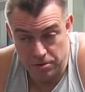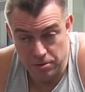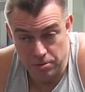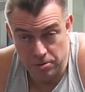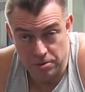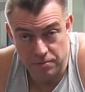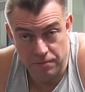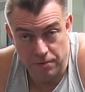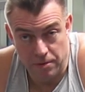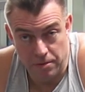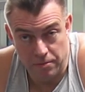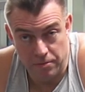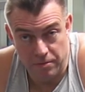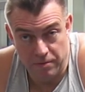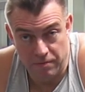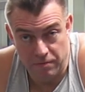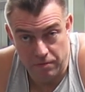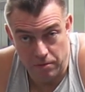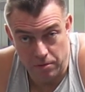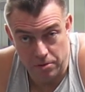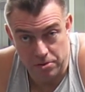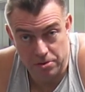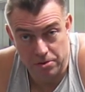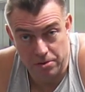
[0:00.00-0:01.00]
use for a
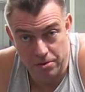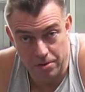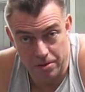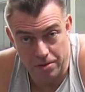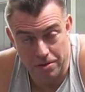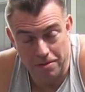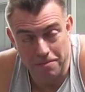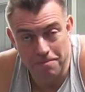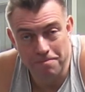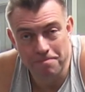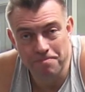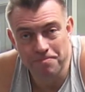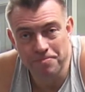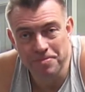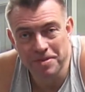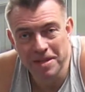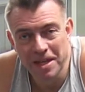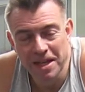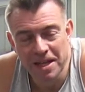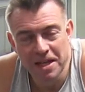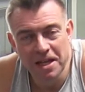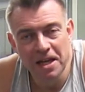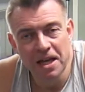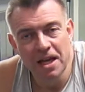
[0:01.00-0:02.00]
reverse curl.
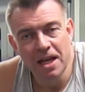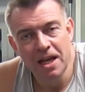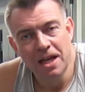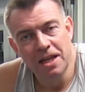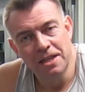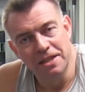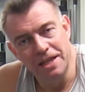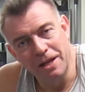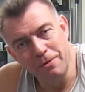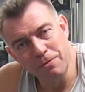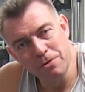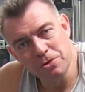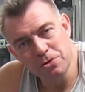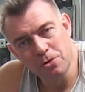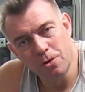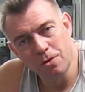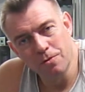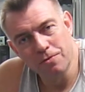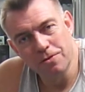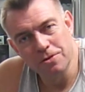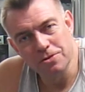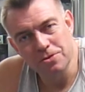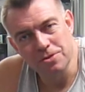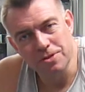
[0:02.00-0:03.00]
That was
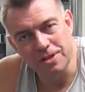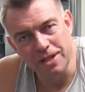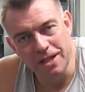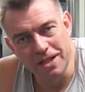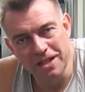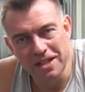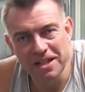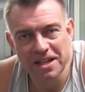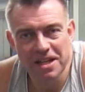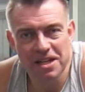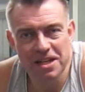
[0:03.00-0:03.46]
all for today.